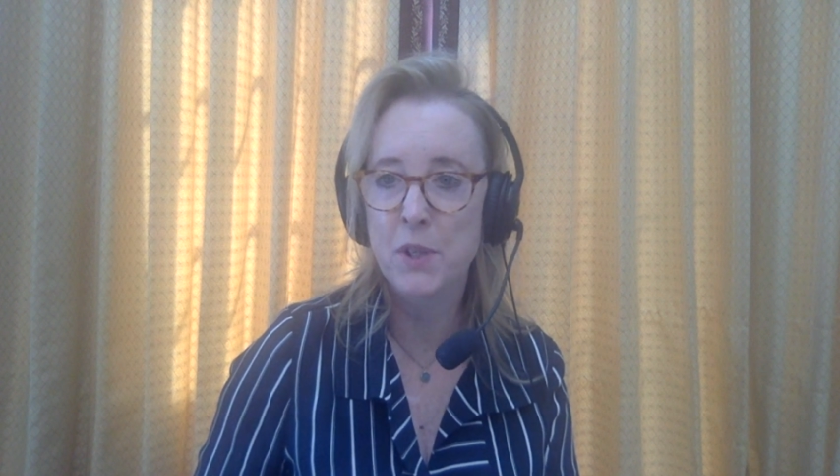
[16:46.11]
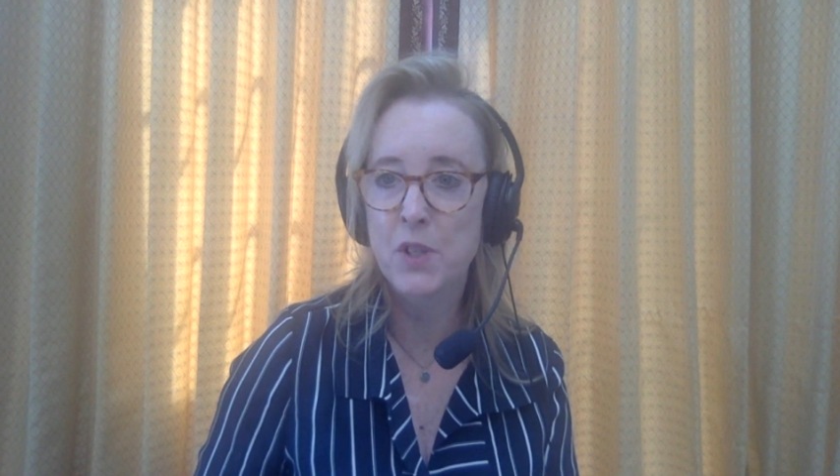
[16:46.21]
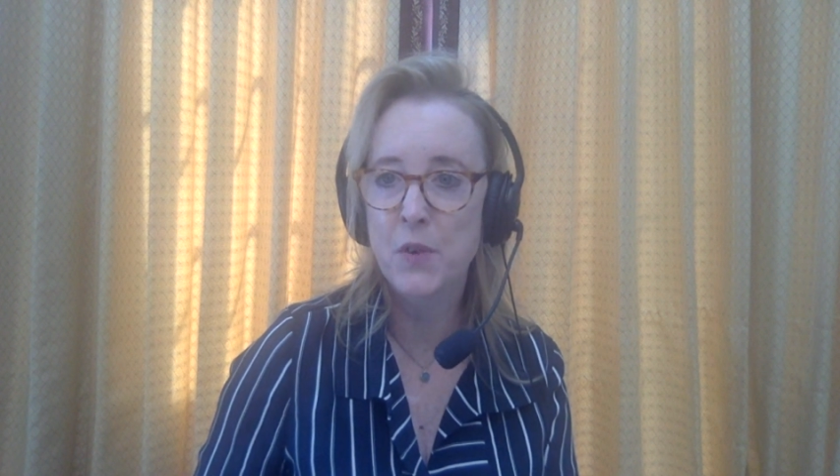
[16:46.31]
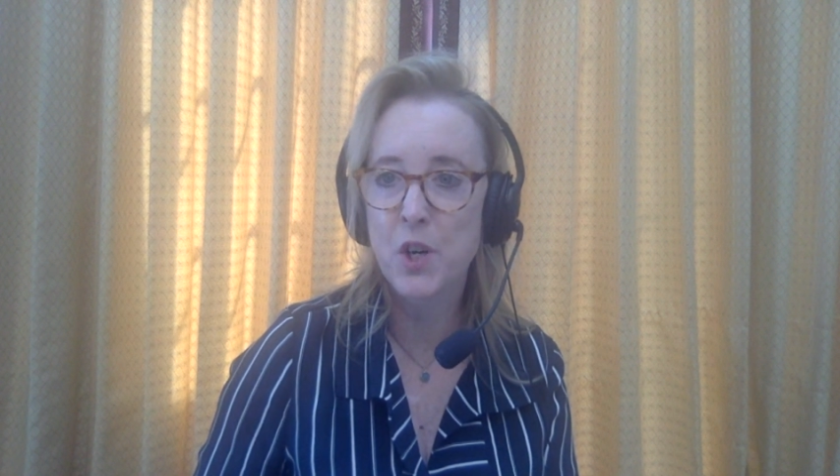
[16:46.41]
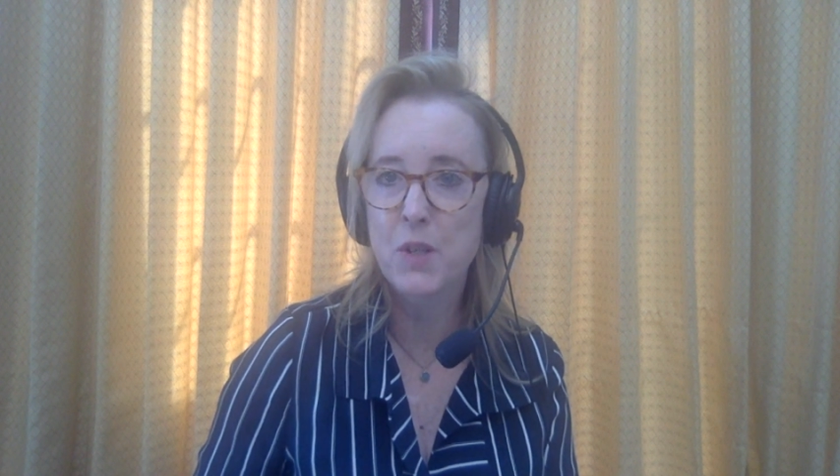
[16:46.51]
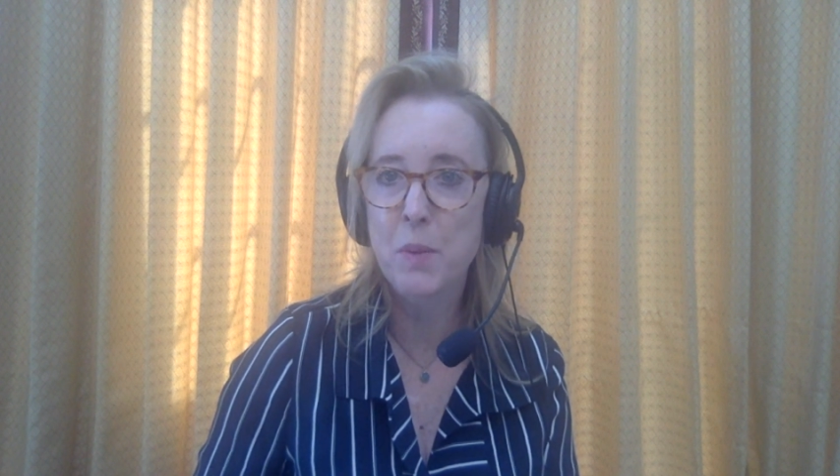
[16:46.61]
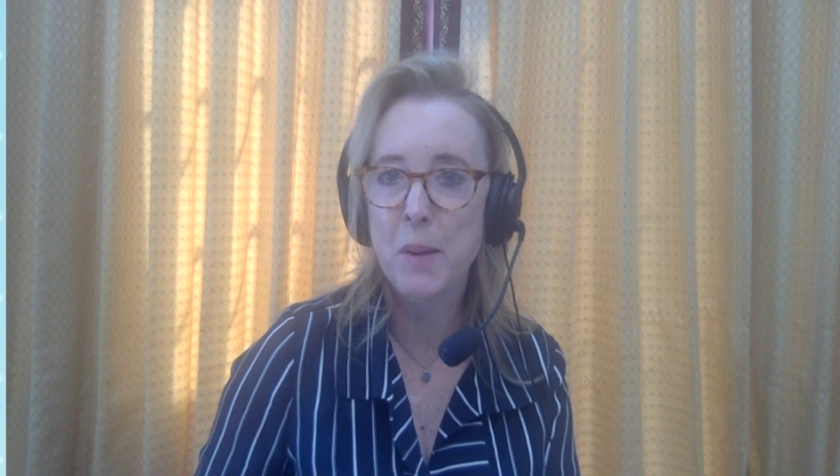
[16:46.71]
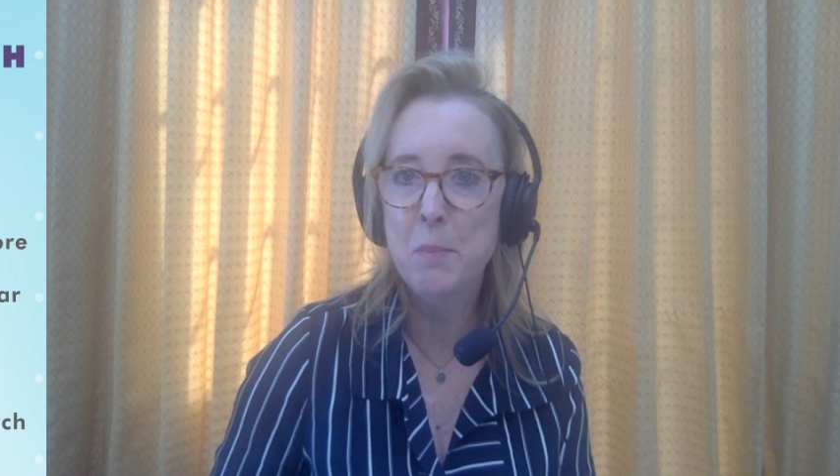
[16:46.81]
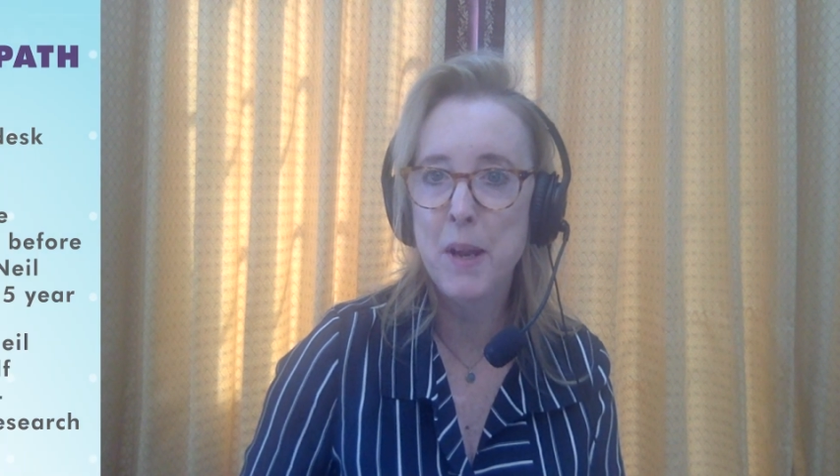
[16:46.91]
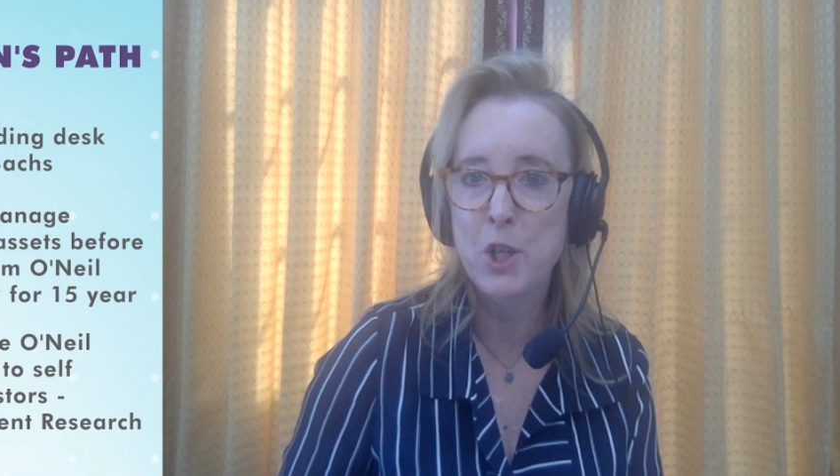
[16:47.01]
But as far as
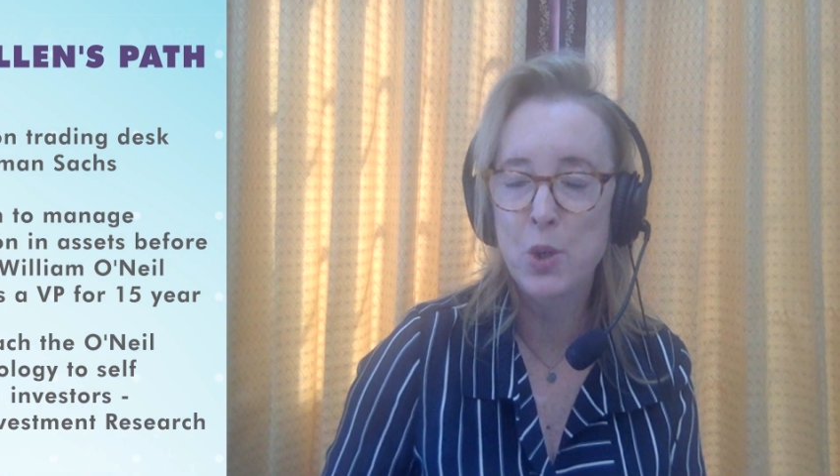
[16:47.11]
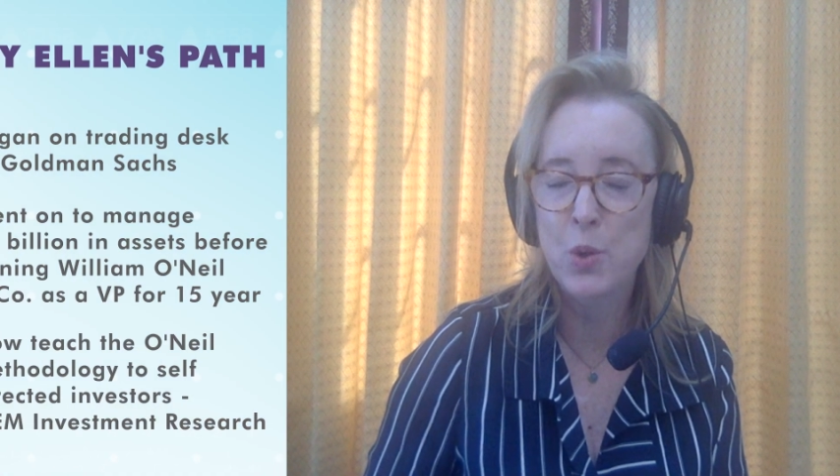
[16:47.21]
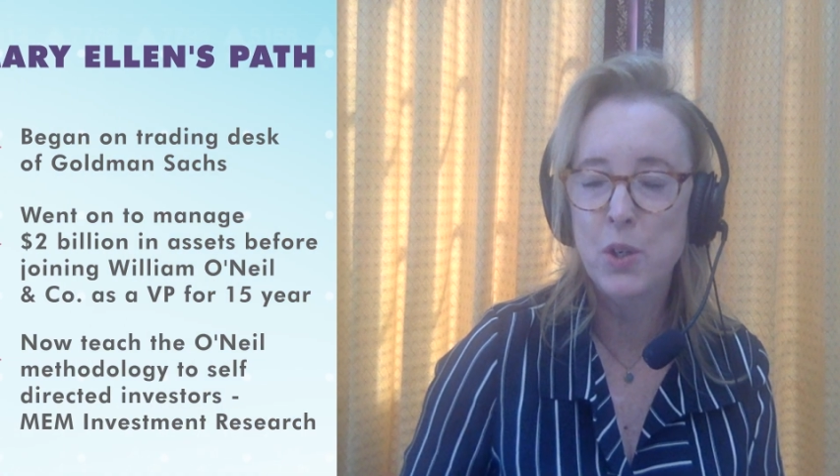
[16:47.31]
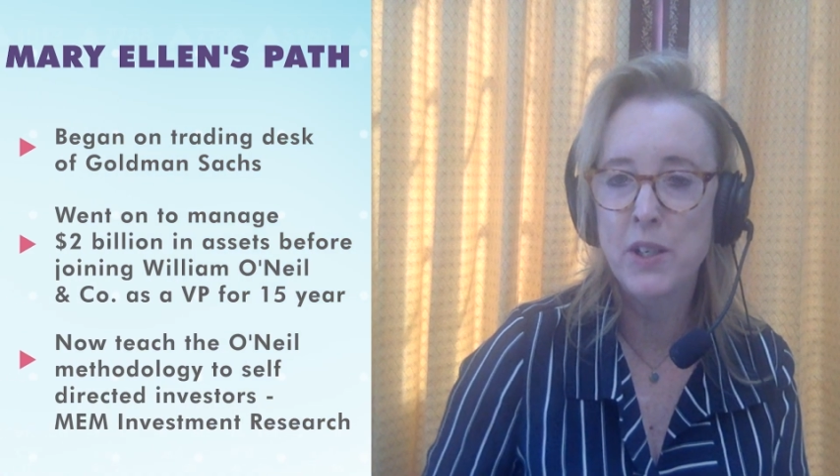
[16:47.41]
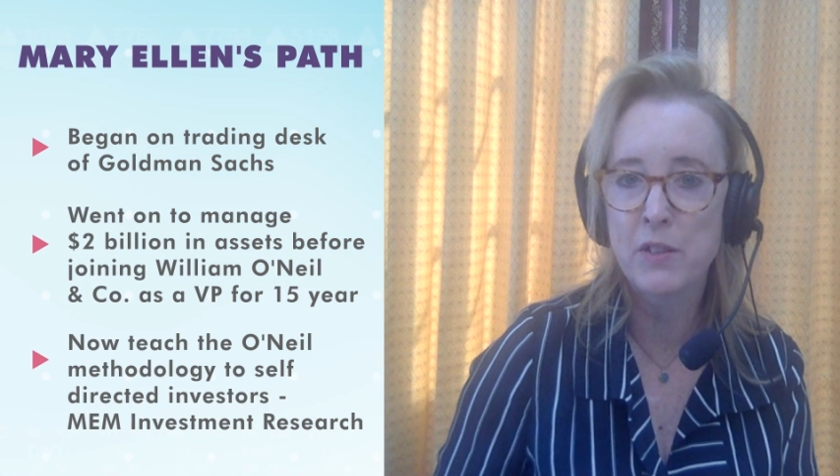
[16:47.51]
my mentor